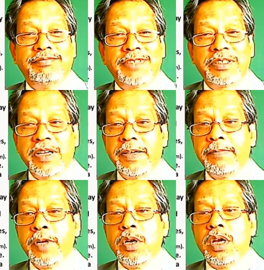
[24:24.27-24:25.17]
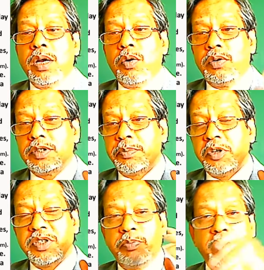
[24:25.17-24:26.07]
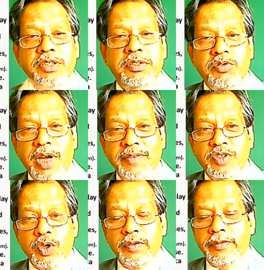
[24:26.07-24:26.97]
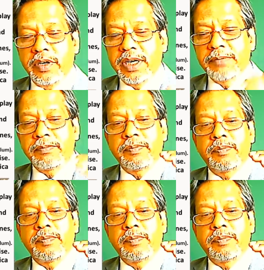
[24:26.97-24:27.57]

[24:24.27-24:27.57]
Okay, suppose a bus drives over it,